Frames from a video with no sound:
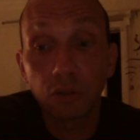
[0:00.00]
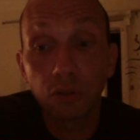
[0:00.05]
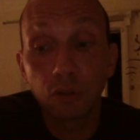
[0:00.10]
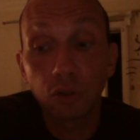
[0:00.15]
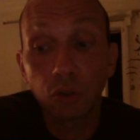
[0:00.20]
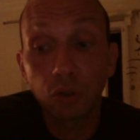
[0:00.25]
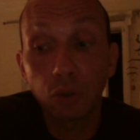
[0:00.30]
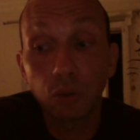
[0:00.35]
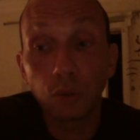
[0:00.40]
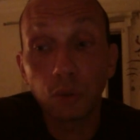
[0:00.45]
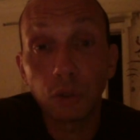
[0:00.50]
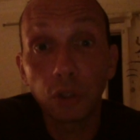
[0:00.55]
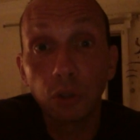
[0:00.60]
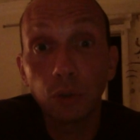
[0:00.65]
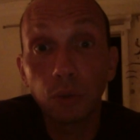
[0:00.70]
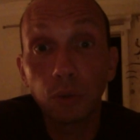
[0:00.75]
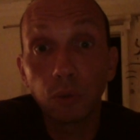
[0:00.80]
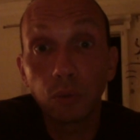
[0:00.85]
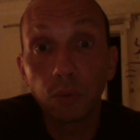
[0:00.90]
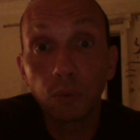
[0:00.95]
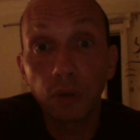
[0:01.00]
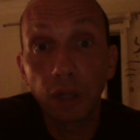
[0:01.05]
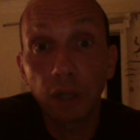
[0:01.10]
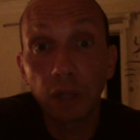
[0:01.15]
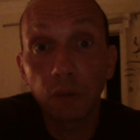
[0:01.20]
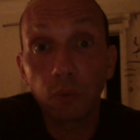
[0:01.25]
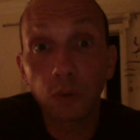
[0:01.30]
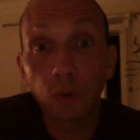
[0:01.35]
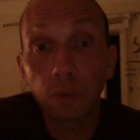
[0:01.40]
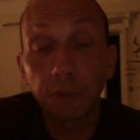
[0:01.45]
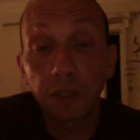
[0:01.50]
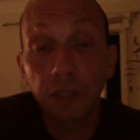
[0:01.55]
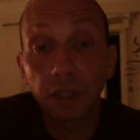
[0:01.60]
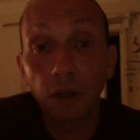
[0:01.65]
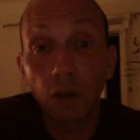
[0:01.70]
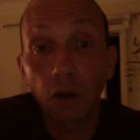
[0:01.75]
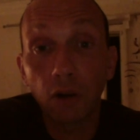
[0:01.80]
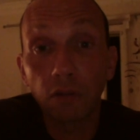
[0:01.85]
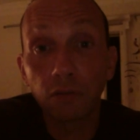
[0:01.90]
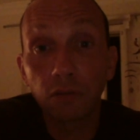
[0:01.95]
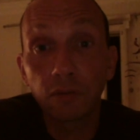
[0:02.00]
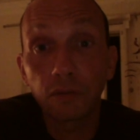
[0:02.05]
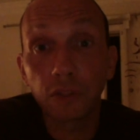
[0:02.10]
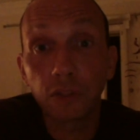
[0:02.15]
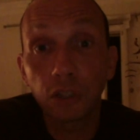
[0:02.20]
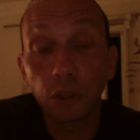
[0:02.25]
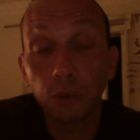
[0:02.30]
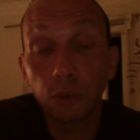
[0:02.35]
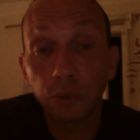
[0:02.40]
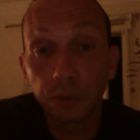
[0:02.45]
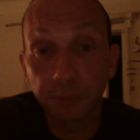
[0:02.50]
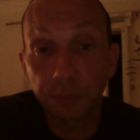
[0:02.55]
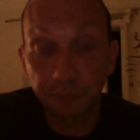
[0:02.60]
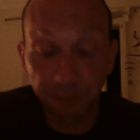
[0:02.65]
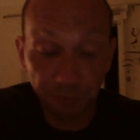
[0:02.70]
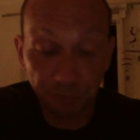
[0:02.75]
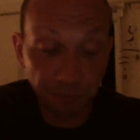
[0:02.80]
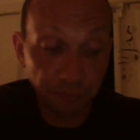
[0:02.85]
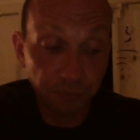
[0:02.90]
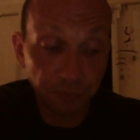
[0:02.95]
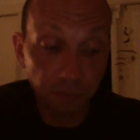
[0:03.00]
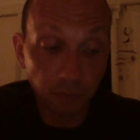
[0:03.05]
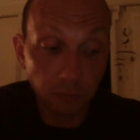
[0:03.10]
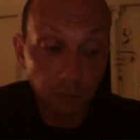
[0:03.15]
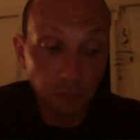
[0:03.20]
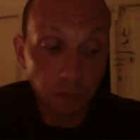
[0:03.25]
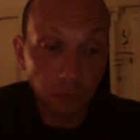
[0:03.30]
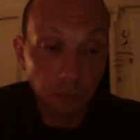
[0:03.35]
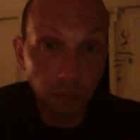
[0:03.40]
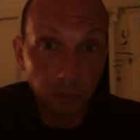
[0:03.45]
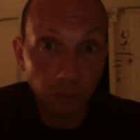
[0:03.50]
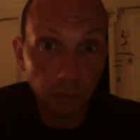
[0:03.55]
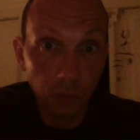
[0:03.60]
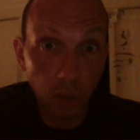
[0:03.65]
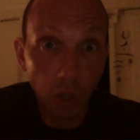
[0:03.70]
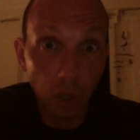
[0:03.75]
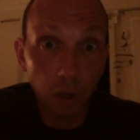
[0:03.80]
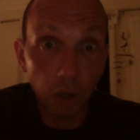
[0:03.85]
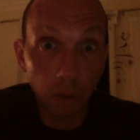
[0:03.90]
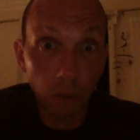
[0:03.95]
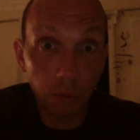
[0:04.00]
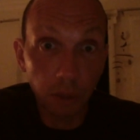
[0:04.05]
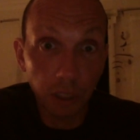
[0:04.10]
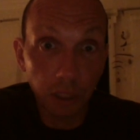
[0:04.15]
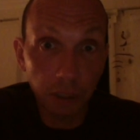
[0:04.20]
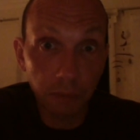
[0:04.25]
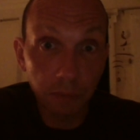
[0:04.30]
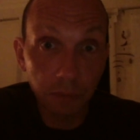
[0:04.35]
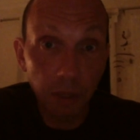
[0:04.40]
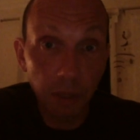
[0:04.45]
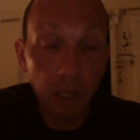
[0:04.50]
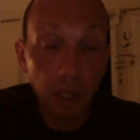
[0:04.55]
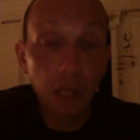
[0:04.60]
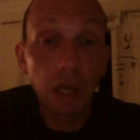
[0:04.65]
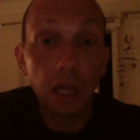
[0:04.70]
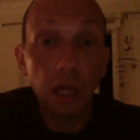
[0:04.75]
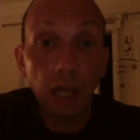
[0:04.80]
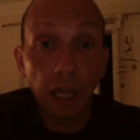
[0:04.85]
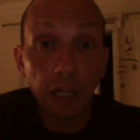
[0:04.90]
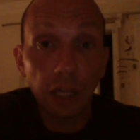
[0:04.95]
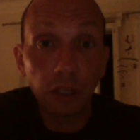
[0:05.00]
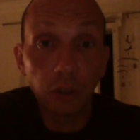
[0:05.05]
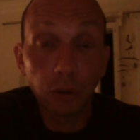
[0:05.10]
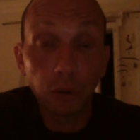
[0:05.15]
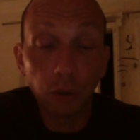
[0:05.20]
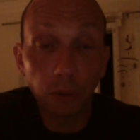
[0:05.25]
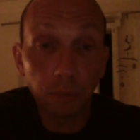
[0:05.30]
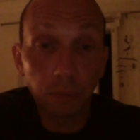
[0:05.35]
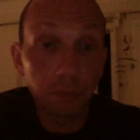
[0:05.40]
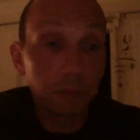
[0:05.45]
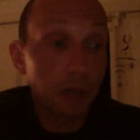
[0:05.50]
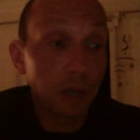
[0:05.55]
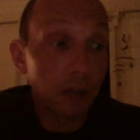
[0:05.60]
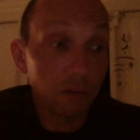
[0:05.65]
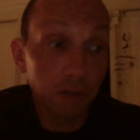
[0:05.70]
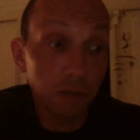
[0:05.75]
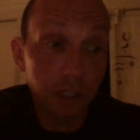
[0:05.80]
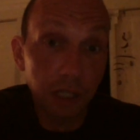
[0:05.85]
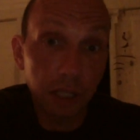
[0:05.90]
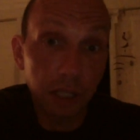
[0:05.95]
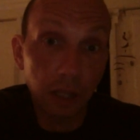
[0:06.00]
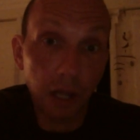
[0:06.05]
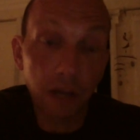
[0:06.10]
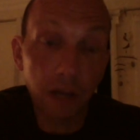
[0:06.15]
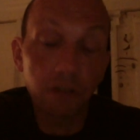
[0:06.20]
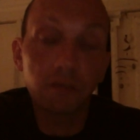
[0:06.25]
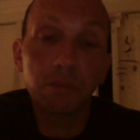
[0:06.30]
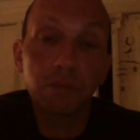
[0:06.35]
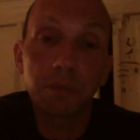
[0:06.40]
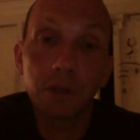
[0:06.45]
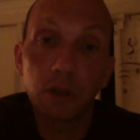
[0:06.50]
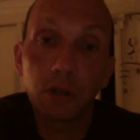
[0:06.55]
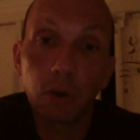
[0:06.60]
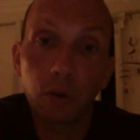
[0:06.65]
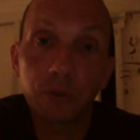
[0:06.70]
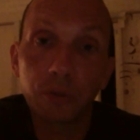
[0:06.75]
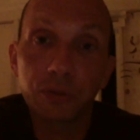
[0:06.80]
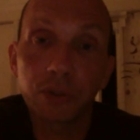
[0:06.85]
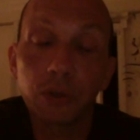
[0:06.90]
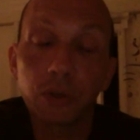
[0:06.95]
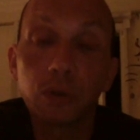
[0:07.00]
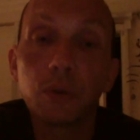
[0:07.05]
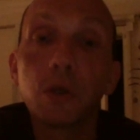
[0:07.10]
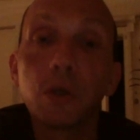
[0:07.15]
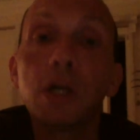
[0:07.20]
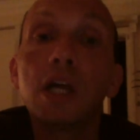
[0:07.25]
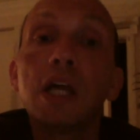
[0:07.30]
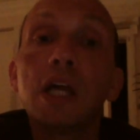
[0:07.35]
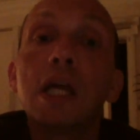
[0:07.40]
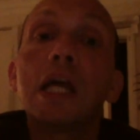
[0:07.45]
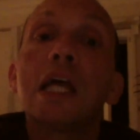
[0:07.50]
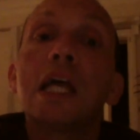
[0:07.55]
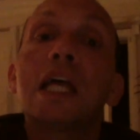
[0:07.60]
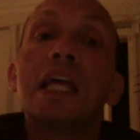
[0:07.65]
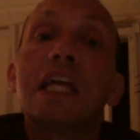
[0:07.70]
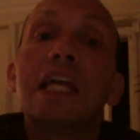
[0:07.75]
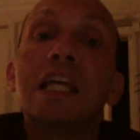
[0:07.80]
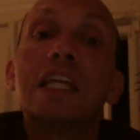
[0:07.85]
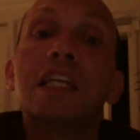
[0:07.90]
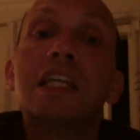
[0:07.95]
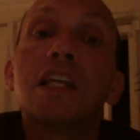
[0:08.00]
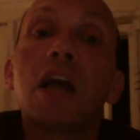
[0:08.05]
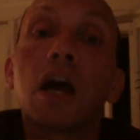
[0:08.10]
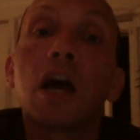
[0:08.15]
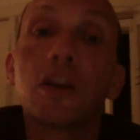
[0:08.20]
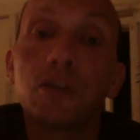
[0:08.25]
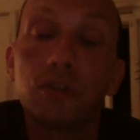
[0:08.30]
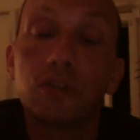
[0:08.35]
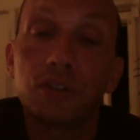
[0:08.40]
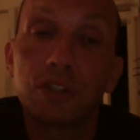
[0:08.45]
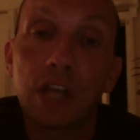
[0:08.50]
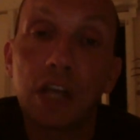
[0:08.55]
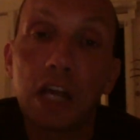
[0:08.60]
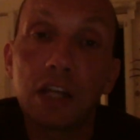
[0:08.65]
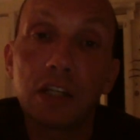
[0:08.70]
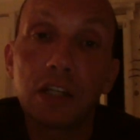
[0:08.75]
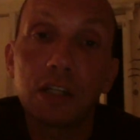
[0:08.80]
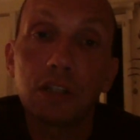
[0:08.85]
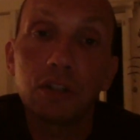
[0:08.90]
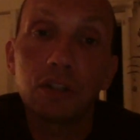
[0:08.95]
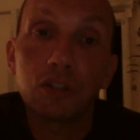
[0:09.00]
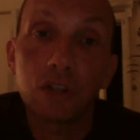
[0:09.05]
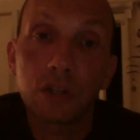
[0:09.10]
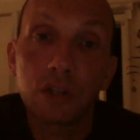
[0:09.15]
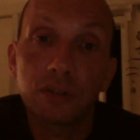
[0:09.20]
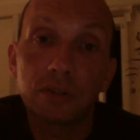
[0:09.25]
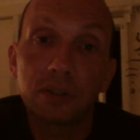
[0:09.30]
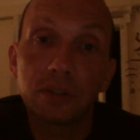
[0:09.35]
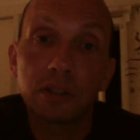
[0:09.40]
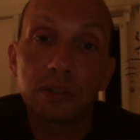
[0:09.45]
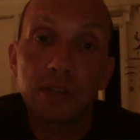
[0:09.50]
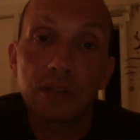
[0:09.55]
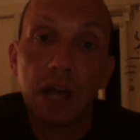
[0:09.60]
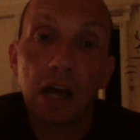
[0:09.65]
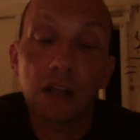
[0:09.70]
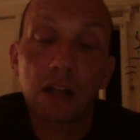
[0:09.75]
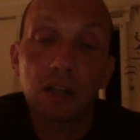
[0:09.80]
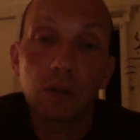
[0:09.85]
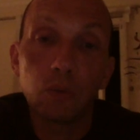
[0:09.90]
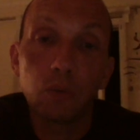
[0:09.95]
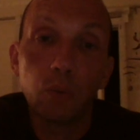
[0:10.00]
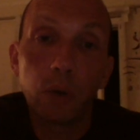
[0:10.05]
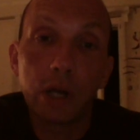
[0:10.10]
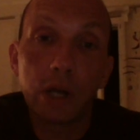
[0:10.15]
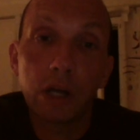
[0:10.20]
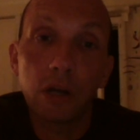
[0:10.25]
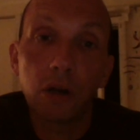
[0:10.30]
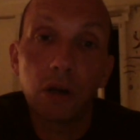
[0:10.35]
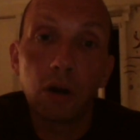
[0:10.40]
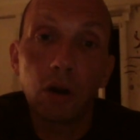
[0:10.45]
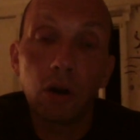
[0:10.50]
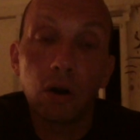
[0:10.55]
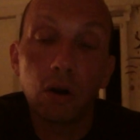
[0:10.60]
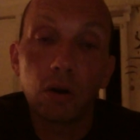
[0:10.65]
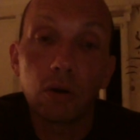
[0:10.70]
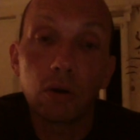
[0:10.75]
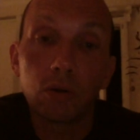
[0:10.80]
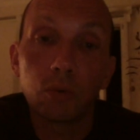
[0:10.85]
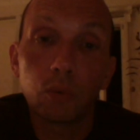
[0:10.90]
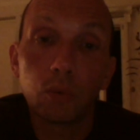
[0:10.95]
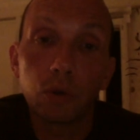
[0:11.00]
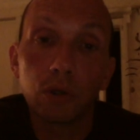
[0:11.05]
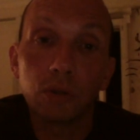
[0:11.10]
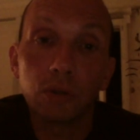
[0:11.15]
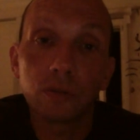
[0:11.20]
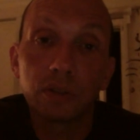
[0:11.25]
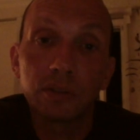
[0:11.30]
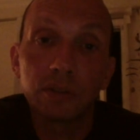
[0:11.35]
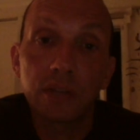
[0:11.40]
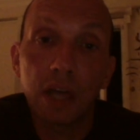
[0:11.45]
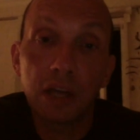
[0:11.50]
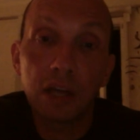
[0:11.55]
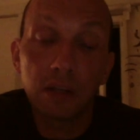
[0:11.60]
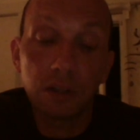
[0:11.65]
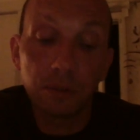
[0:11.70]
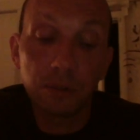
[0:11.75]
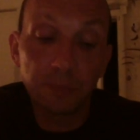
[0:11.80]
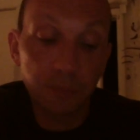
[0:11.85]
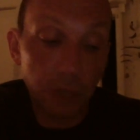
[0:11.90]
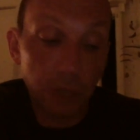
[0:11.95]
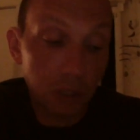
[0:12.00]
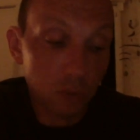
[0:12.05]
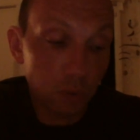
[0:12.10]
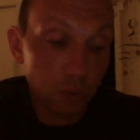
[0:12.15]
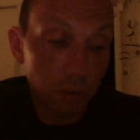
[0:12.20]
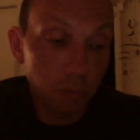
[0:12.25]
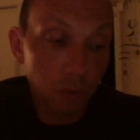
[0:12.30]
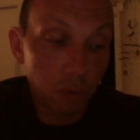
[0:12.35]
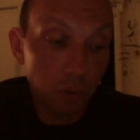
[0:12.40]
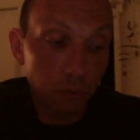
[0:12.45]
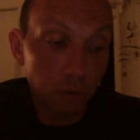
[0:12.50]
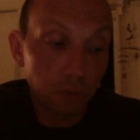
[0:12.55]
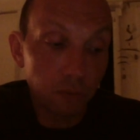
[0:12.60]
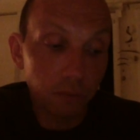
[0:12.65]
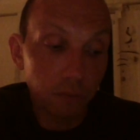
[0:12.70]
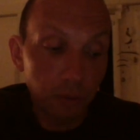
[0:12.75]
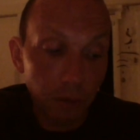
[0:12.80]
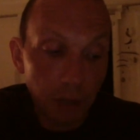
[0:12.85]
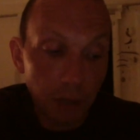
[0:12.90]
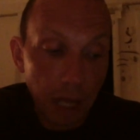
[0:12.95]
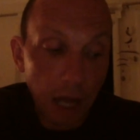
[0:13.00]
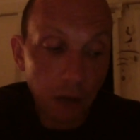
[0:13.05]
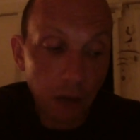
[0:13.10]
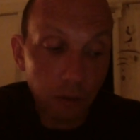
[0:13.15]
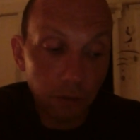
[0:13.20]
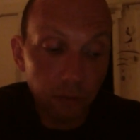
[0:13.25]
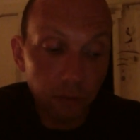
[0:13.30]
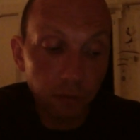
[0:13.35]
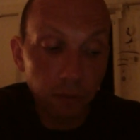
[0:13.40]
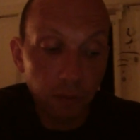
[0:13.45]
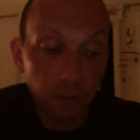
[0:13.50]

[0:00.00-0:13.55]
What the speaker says: to you that will be of use, not only in your everyday life, but also in understanding just exactly where our world is headed as we move out of